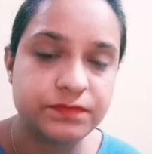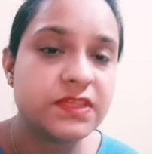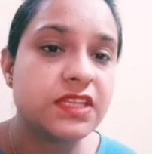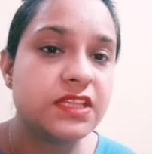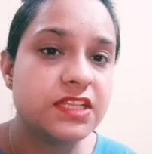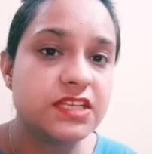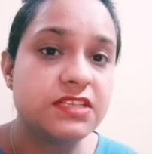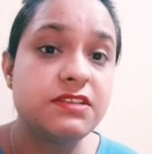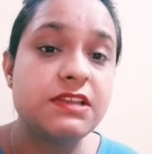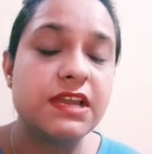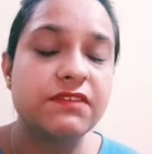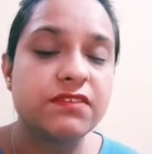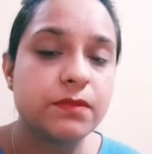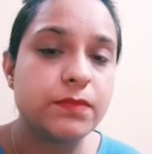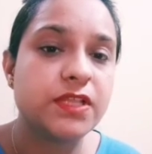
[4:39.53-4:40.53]

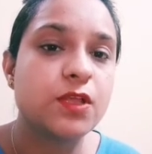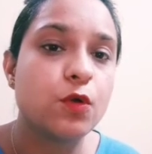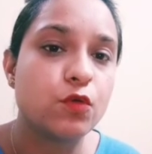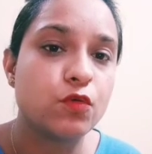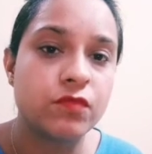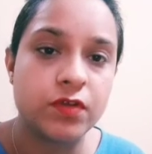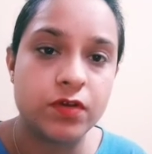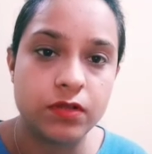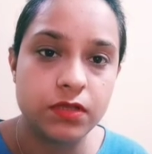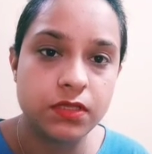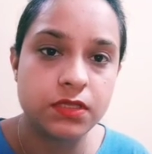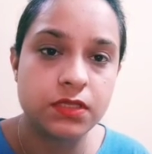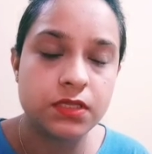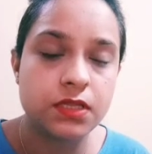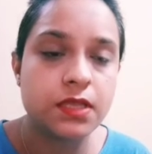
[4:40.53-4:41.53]
That will be the overall.
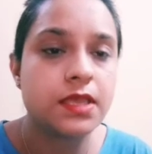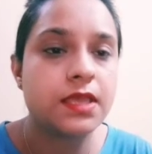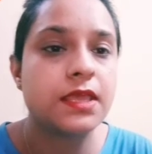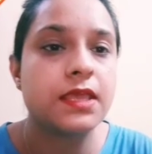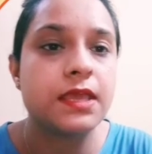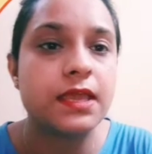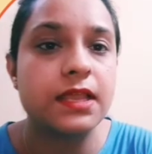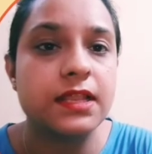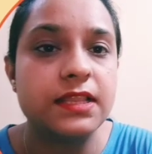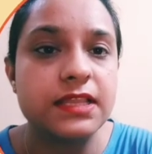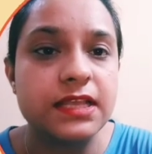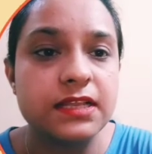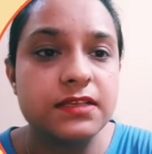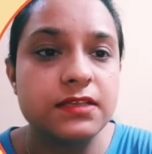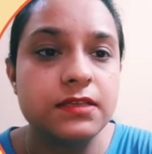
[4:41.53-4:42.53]
And
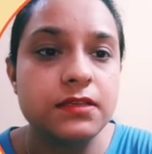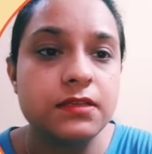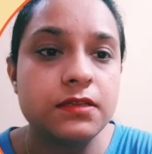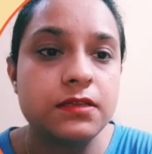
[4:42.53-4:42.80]
then